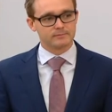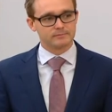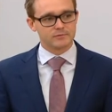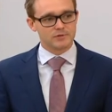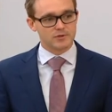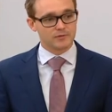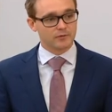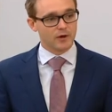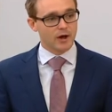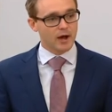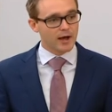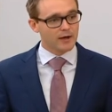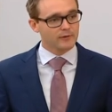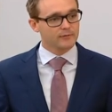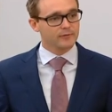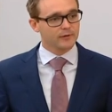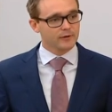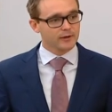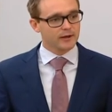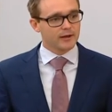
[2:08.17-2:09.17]

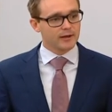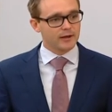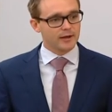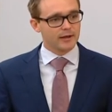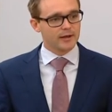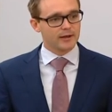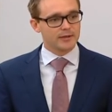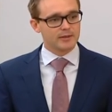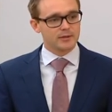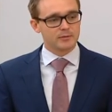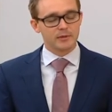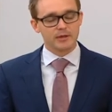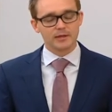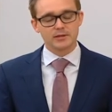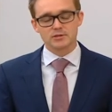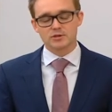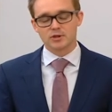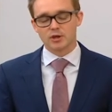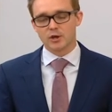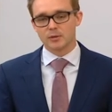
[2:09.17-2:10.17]
survive in the
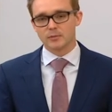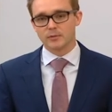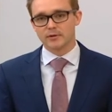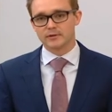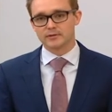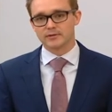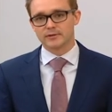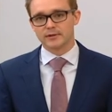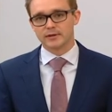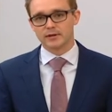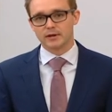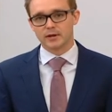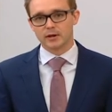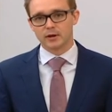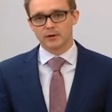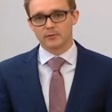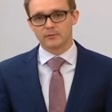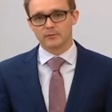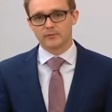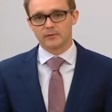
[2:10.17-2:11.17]
mean term and
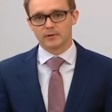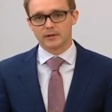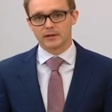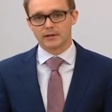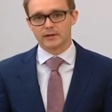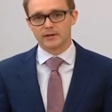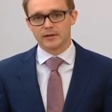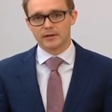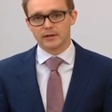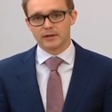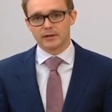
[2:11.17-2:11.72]
hopefully